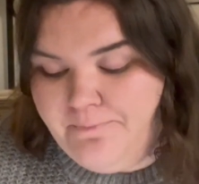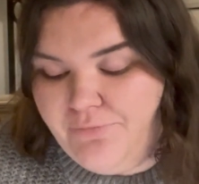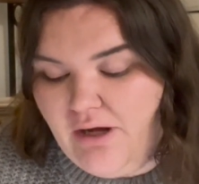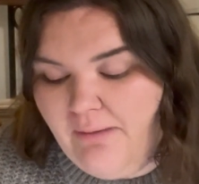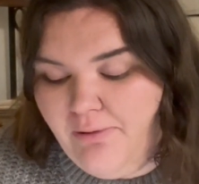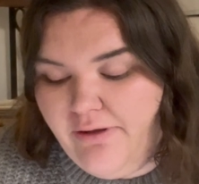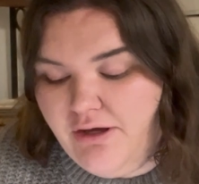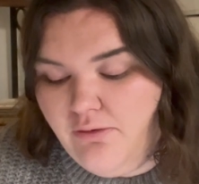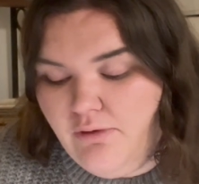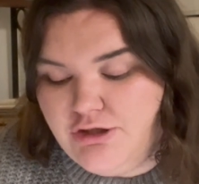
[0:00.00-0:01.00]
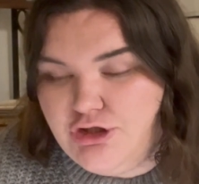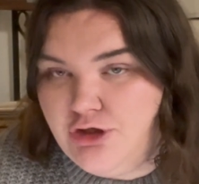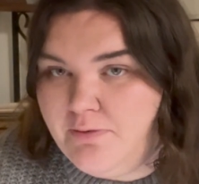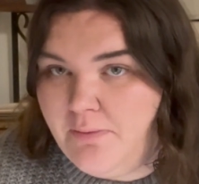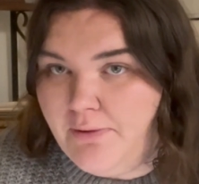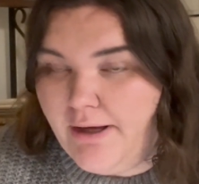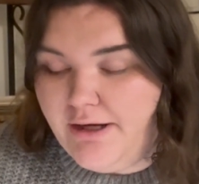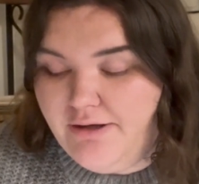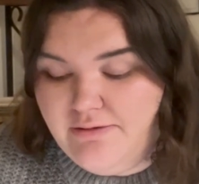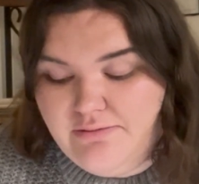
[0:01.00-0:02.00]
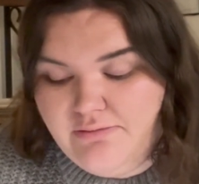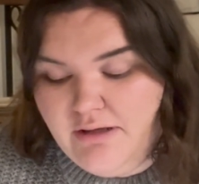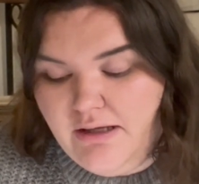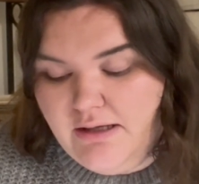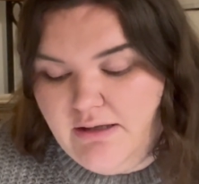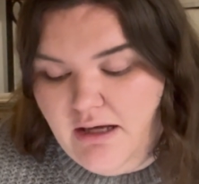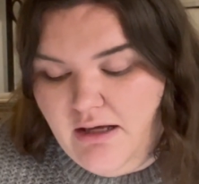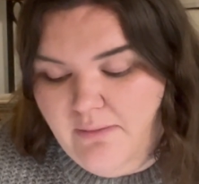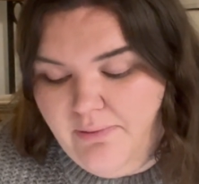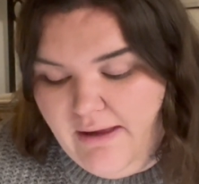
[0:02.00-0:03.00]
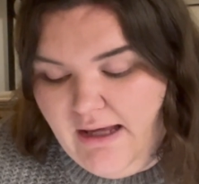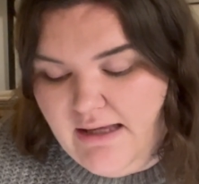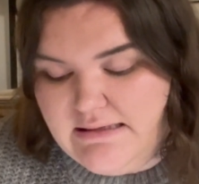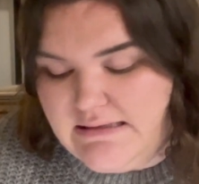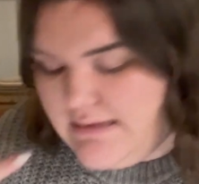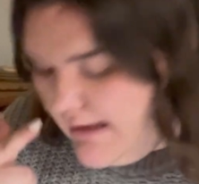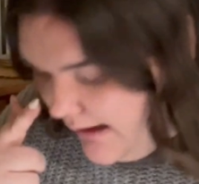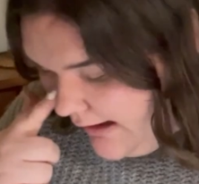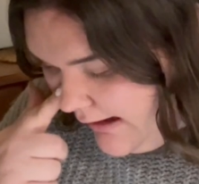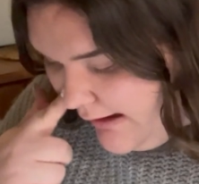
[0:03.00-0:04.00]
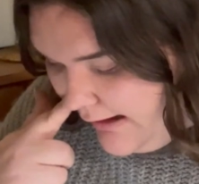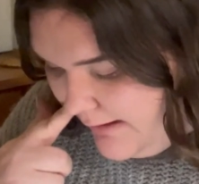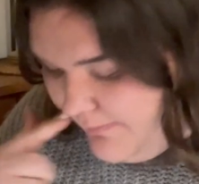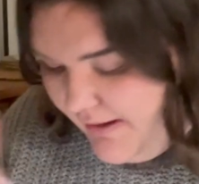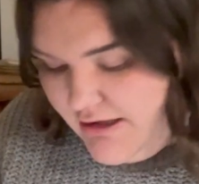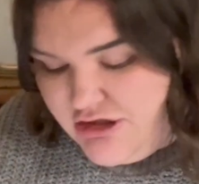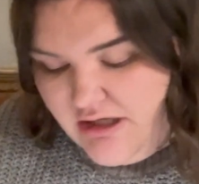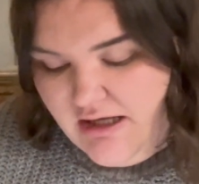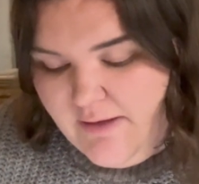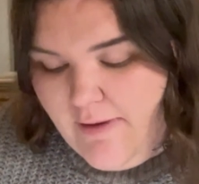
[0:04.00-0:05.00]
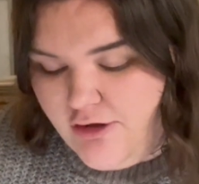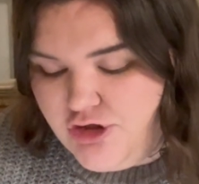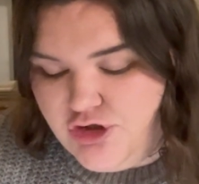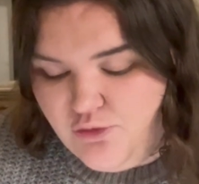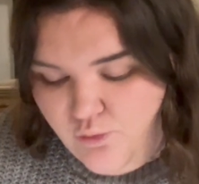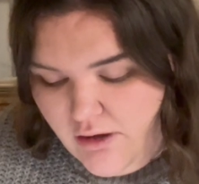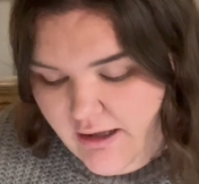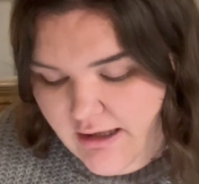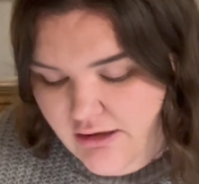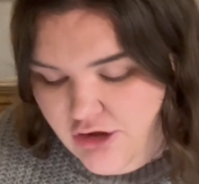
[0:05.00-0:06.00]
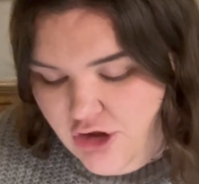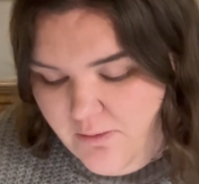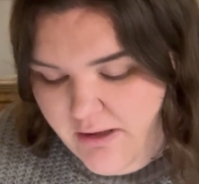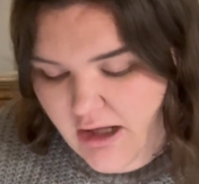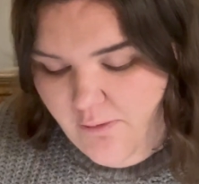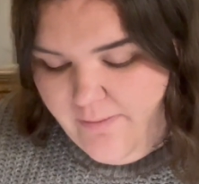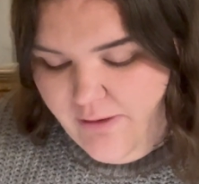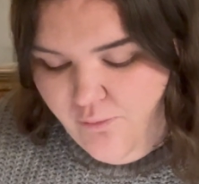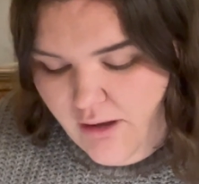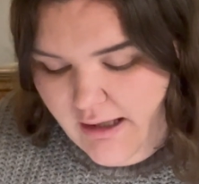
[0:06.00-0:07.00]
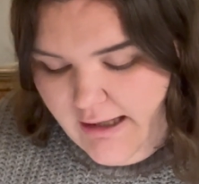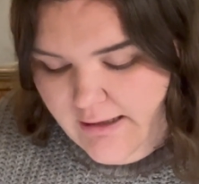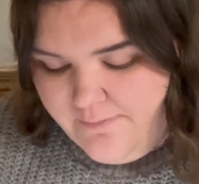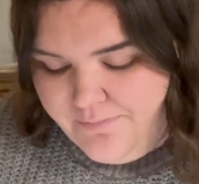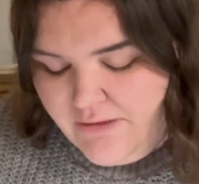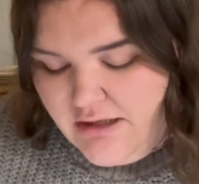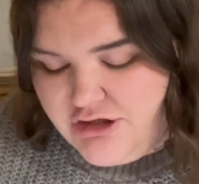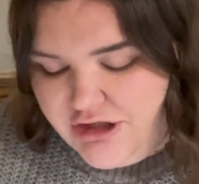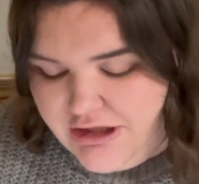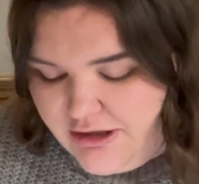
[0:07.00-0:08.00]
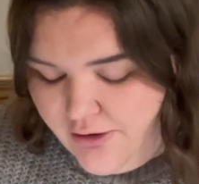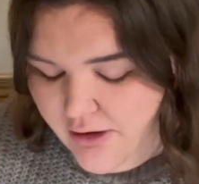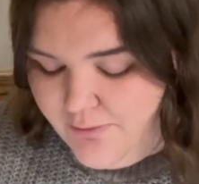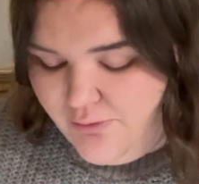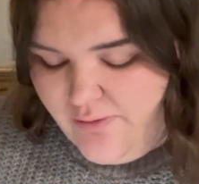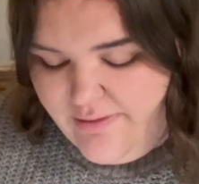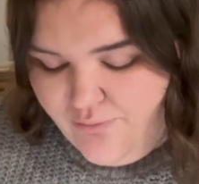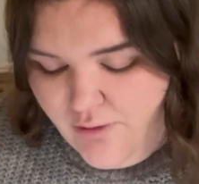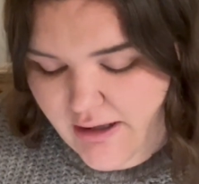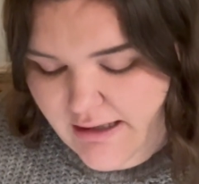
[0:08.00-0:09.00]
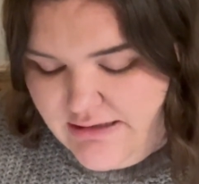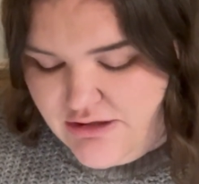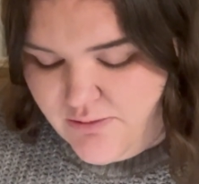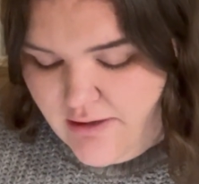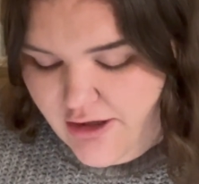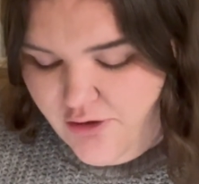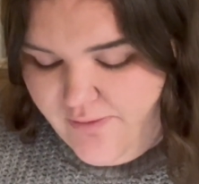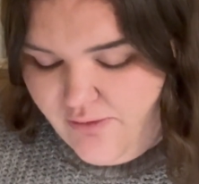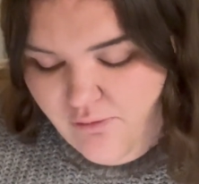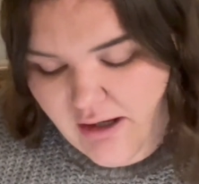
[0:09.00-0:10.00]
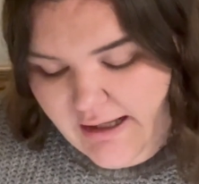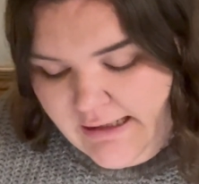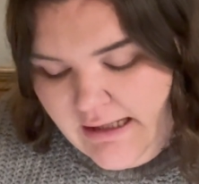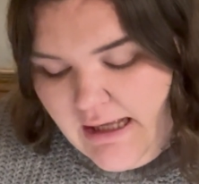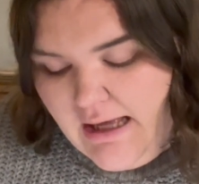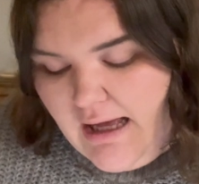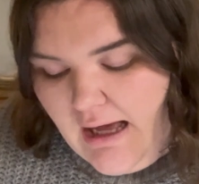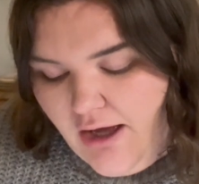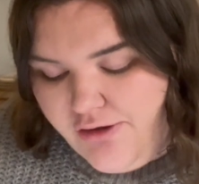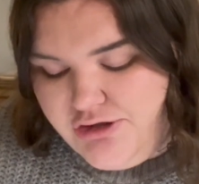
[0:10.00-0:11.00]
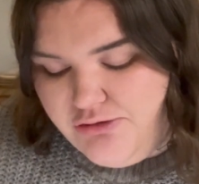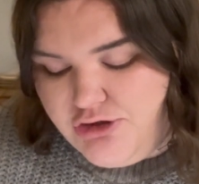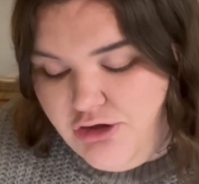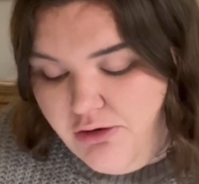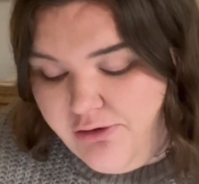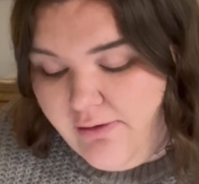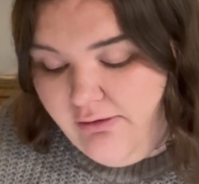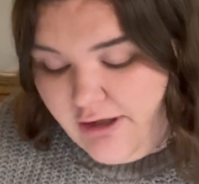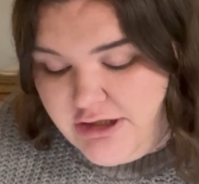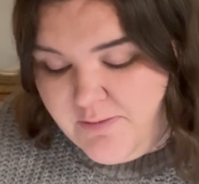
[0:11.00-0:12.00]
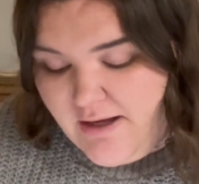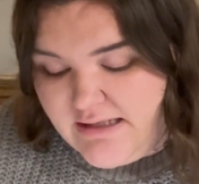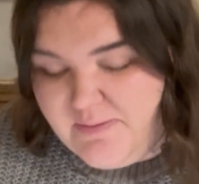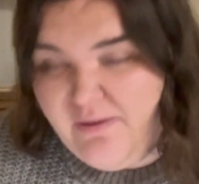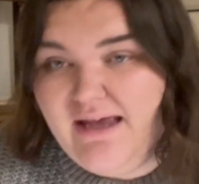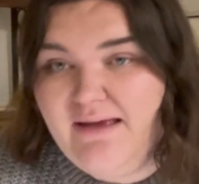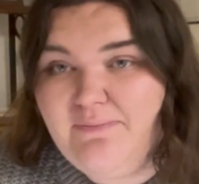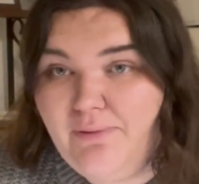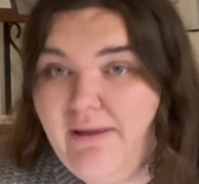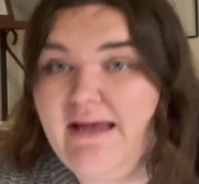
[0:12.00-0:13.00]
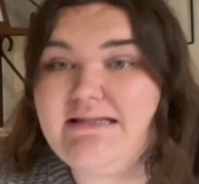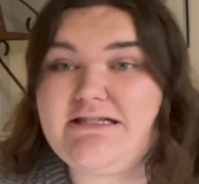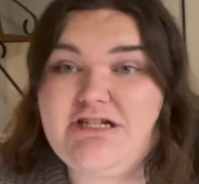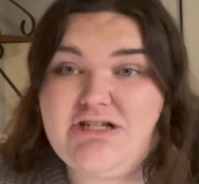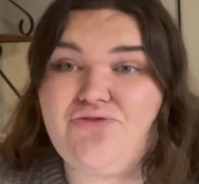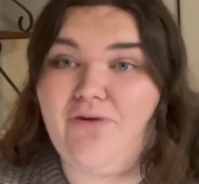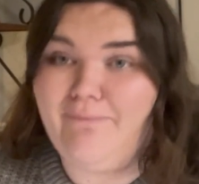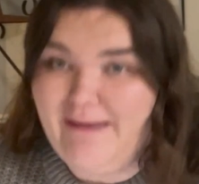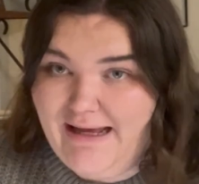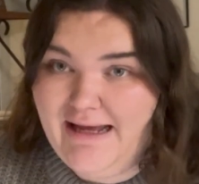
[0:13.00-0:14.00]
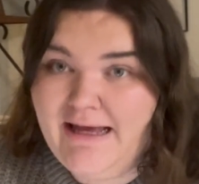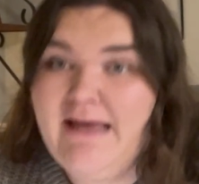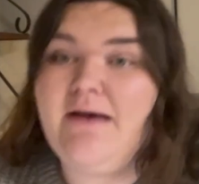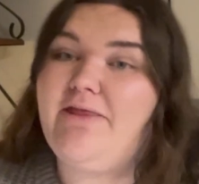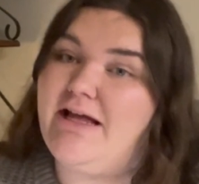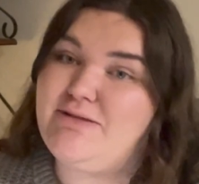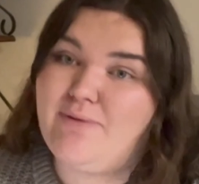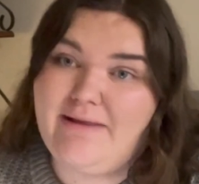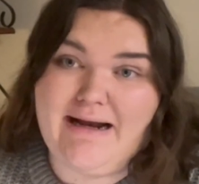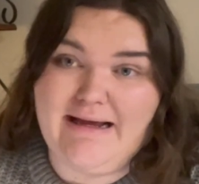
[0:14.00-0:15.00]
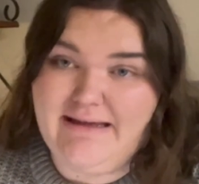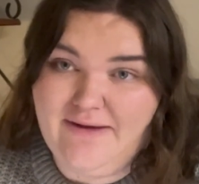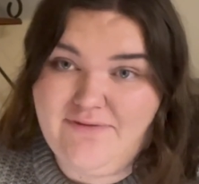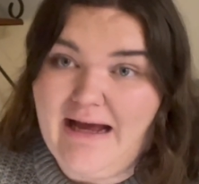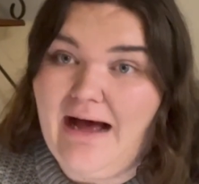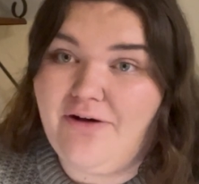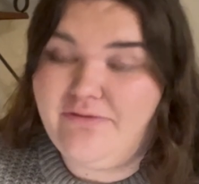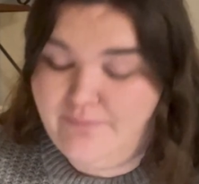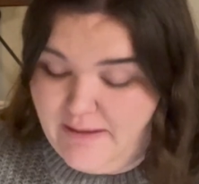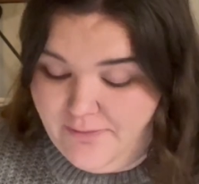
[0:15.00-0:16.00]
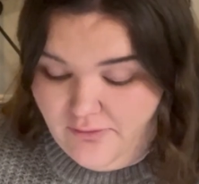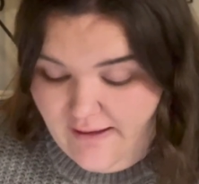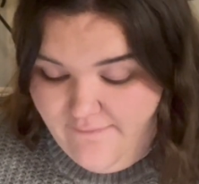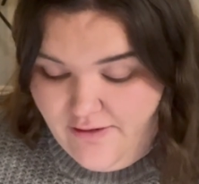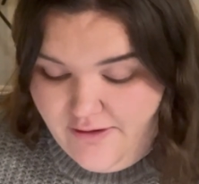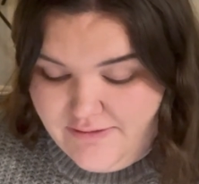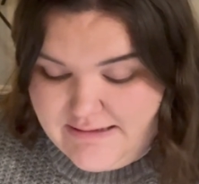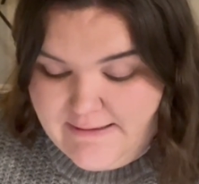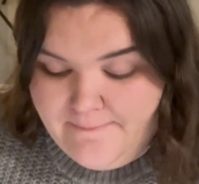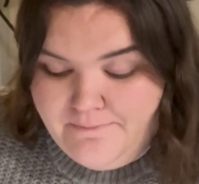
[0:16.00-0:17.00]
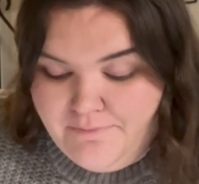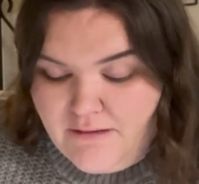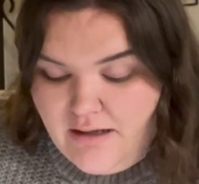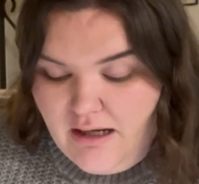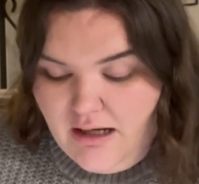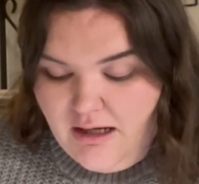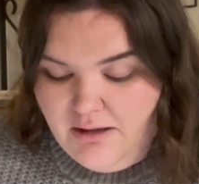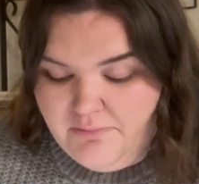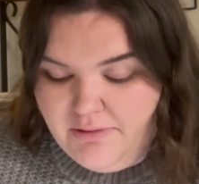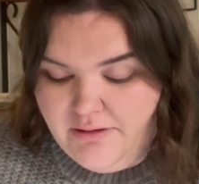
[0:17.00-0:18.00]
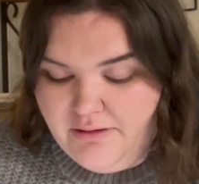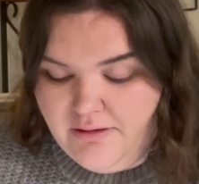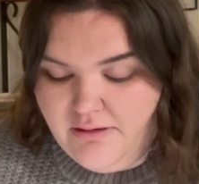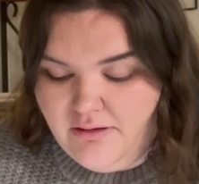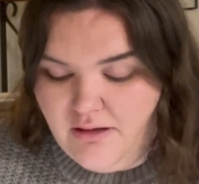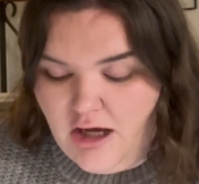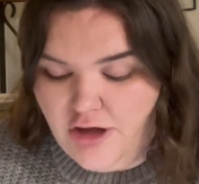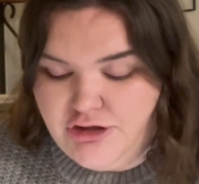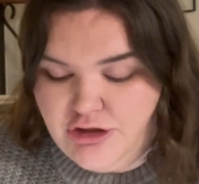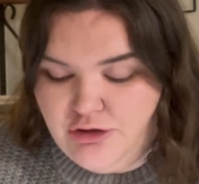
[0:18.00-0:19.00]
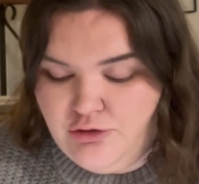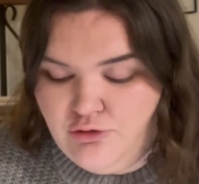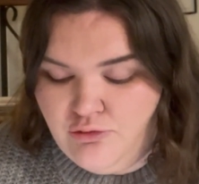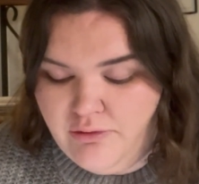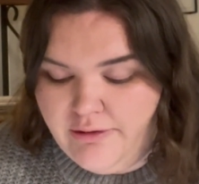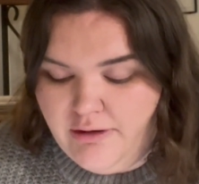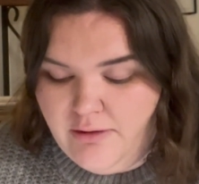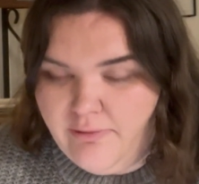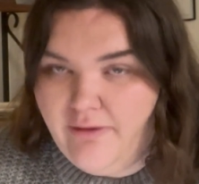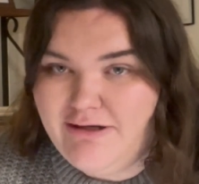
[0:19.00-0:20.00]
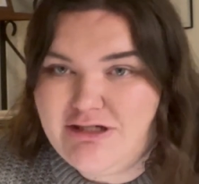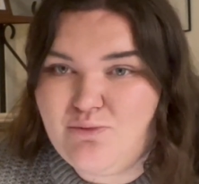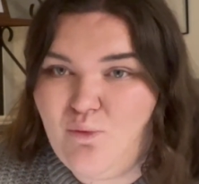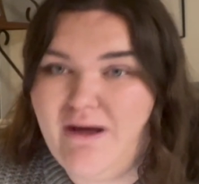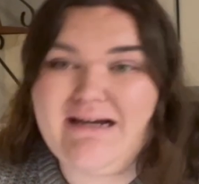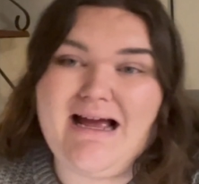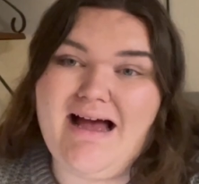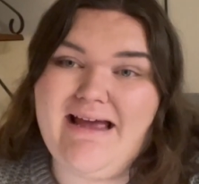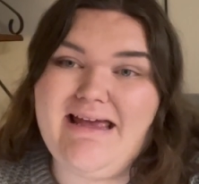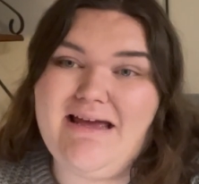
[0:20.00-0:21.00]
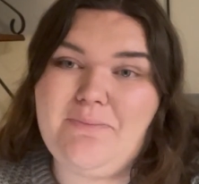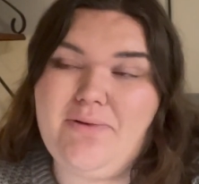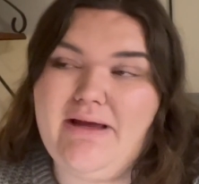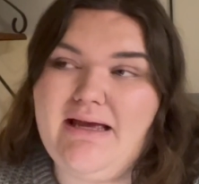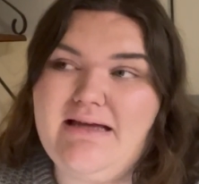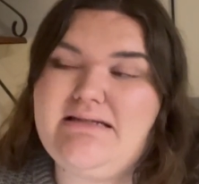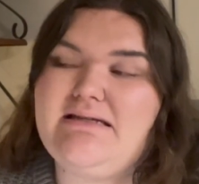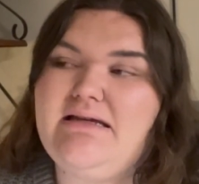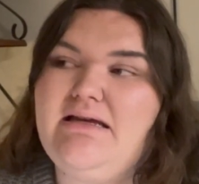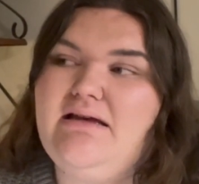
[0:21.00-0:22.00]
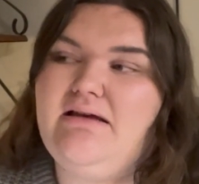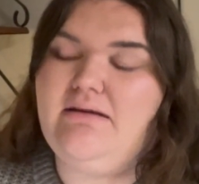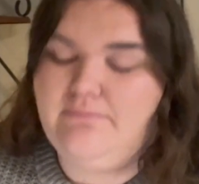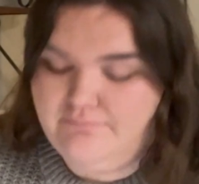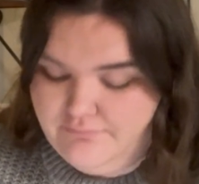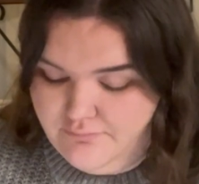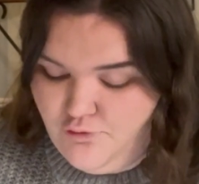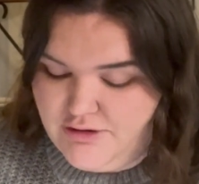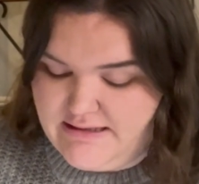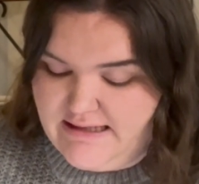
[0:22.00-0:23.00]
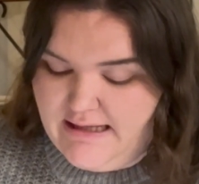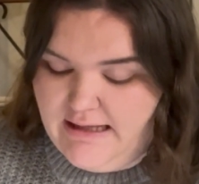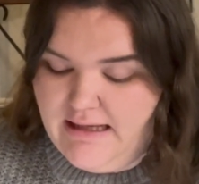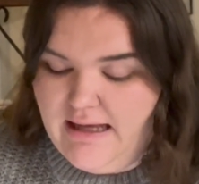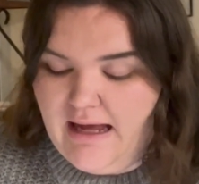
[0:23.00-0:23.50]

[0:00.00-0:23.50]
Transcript: I'm probably gonna want 2 poblano plants. A big gem, I'll just do 1. Cubanelle will be 1. Chili de Arbol will be 1. Serrano will be 1. I'll do 2 or 3 lunchbox plants just for me. That's one that I gift out. People love those. I'll do probably just 1 cayenne plant. We'll see.